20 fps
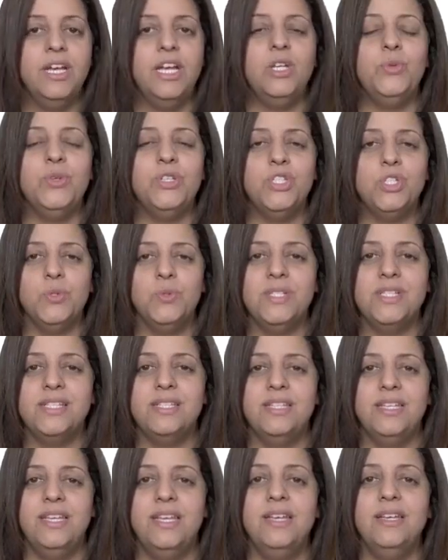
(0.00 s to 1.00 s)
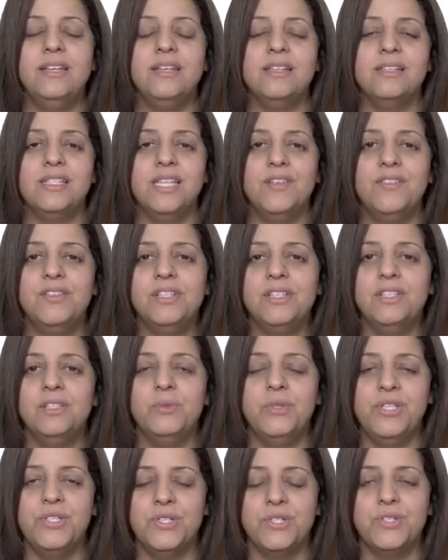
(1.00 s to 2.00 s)
in which you will see several
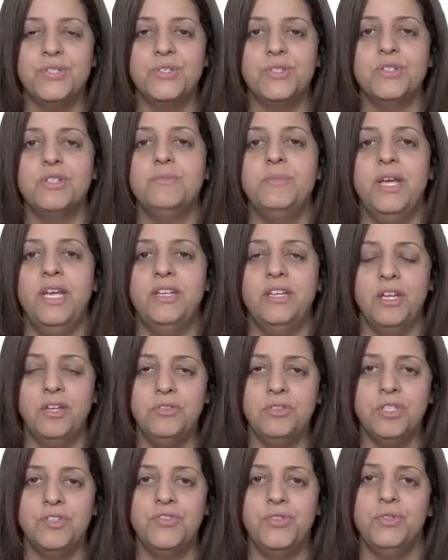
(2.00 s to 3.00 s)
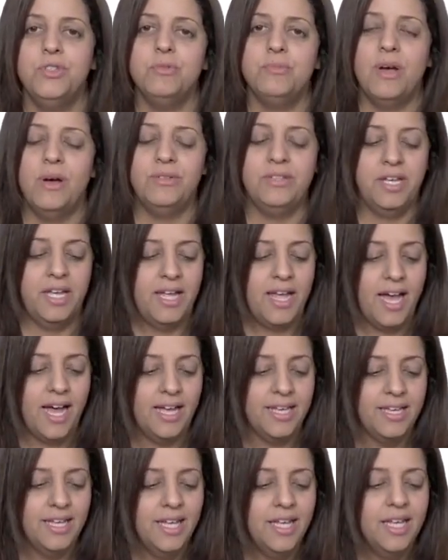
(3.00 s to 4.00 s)
researchers being interviewed about A
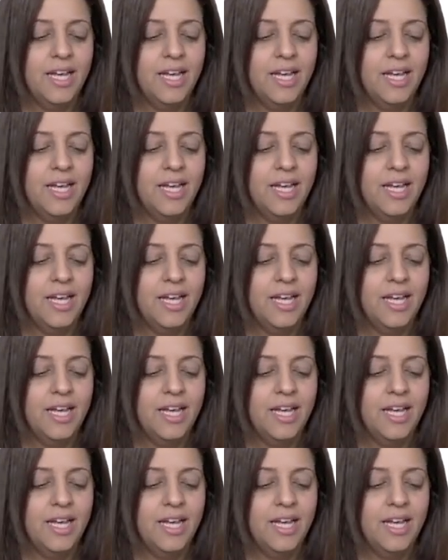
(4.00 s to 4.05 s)
I,